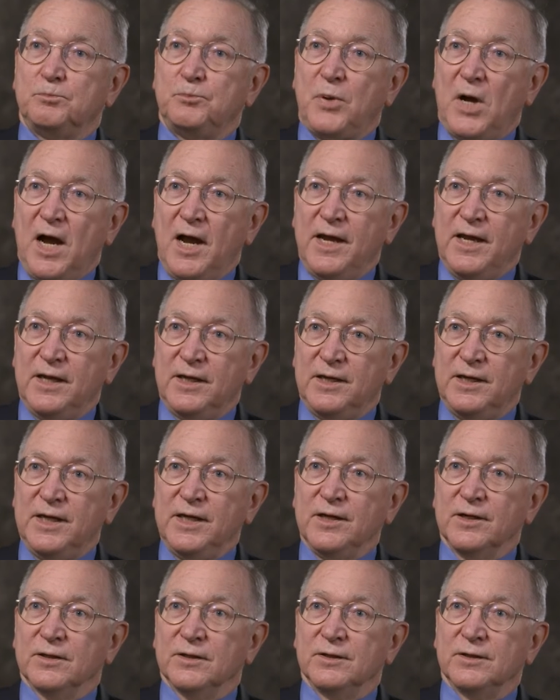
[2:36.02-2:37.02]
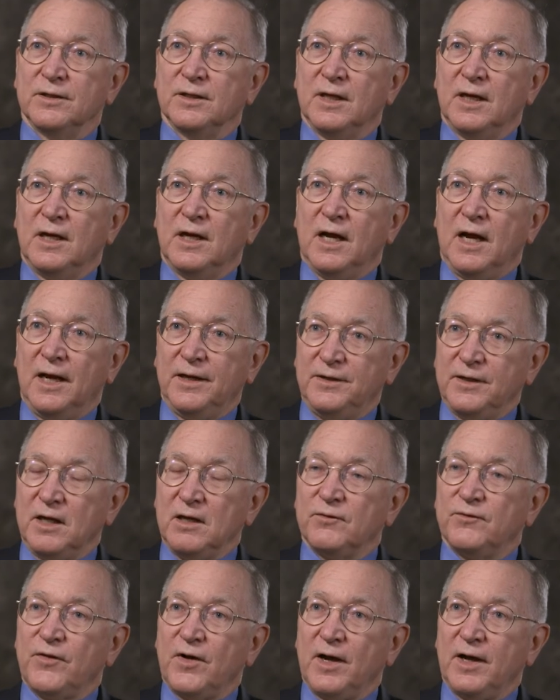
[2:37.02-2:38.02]
pioneered
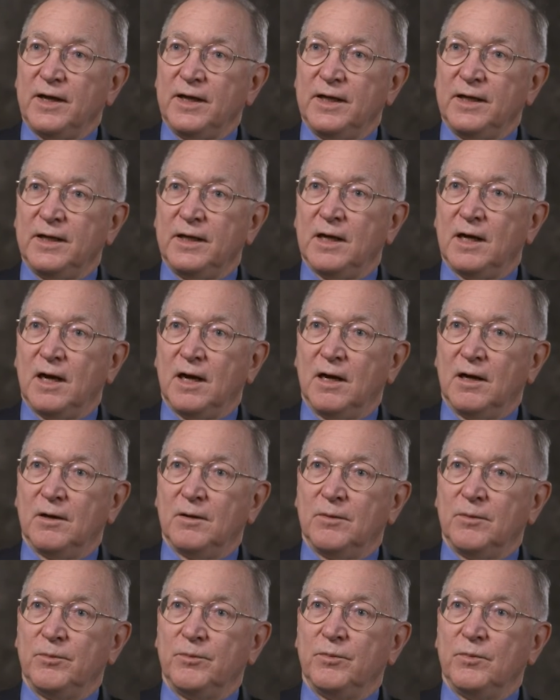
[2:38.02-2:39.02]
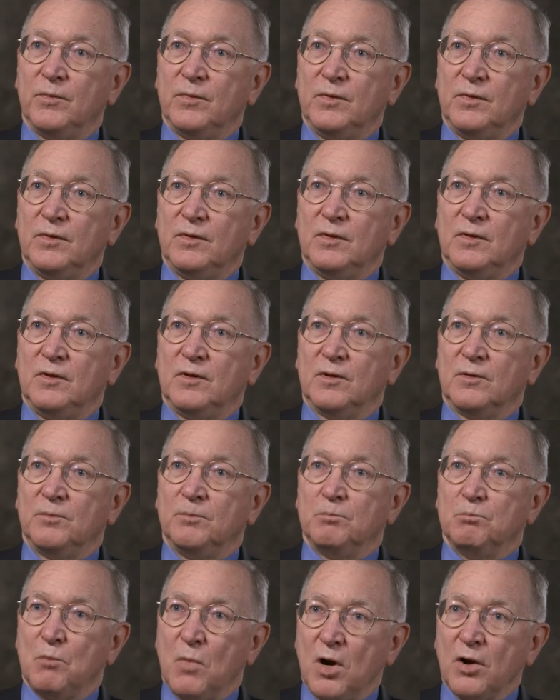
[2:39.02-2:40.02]
identifying uh, the
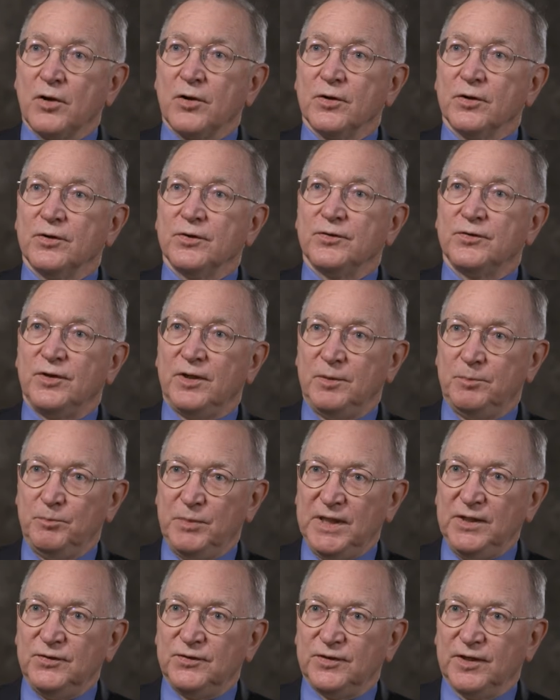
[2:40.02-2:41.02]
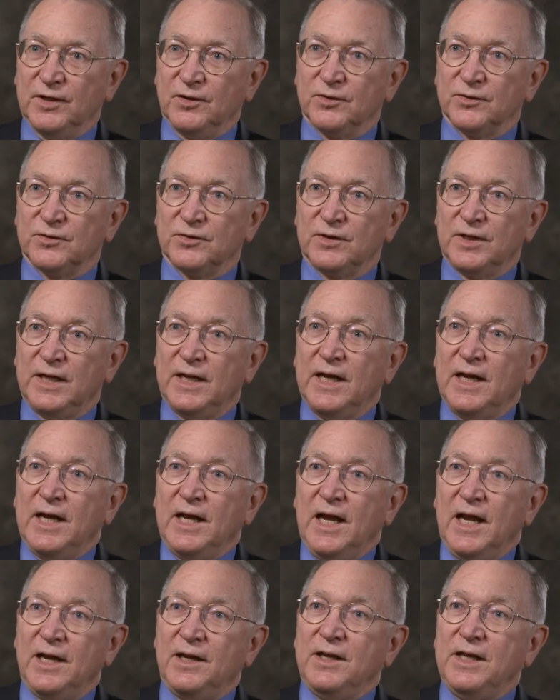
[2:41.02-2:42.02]
markers in B cells.
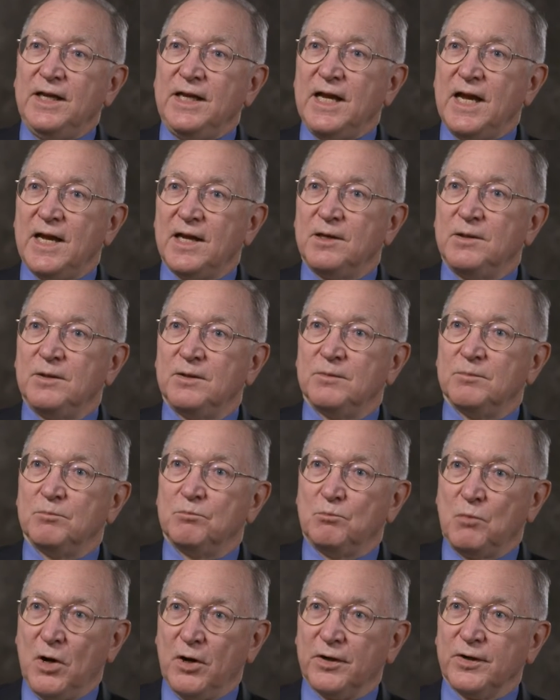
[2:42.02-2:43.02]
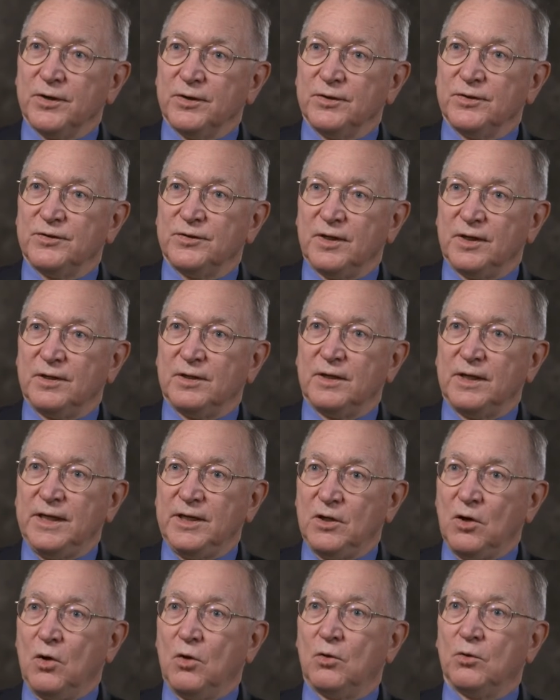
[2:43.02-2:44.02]
And he had markers that
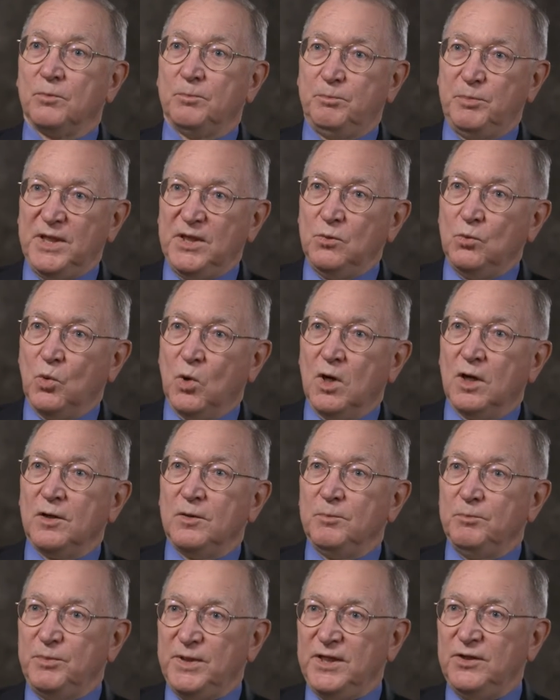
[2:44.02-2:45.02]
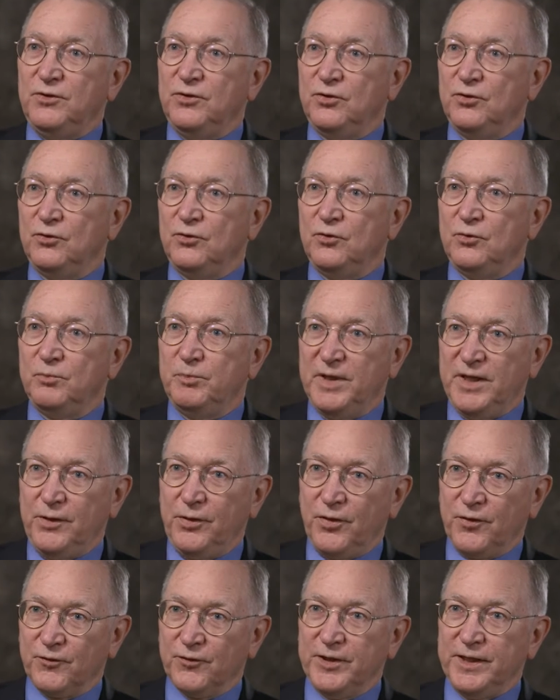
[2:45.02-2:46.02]
he called B1, B2,
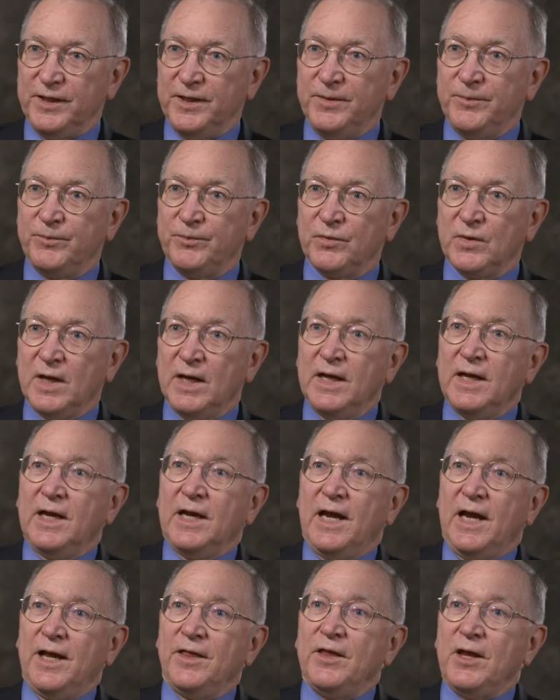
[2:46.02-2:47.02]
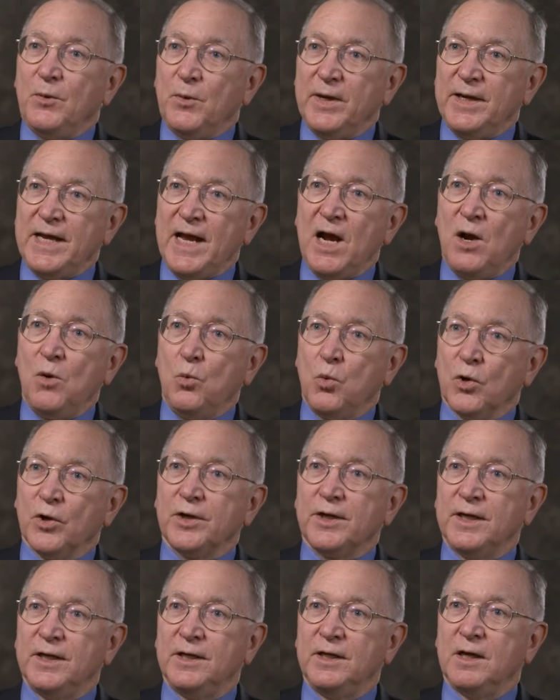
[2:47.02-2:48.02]
B3, and they were now
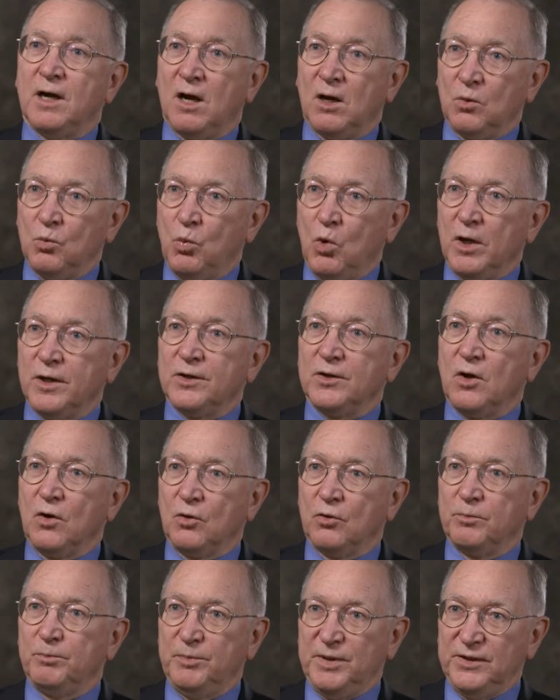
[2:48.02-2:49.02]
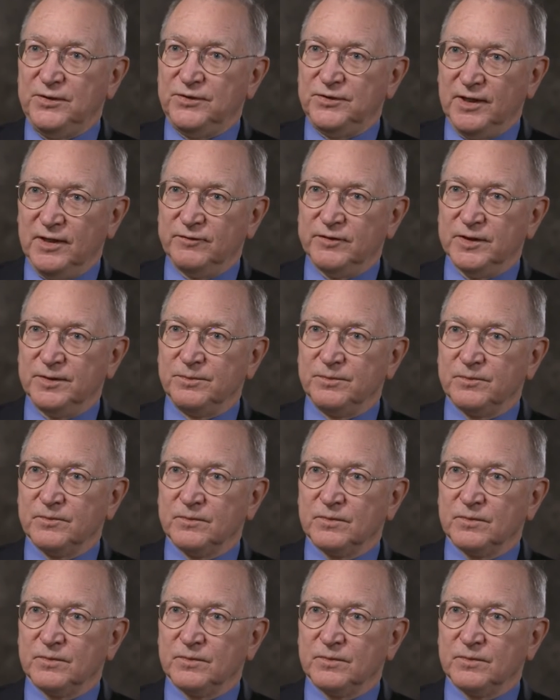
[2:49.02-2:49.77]
working on one called B7.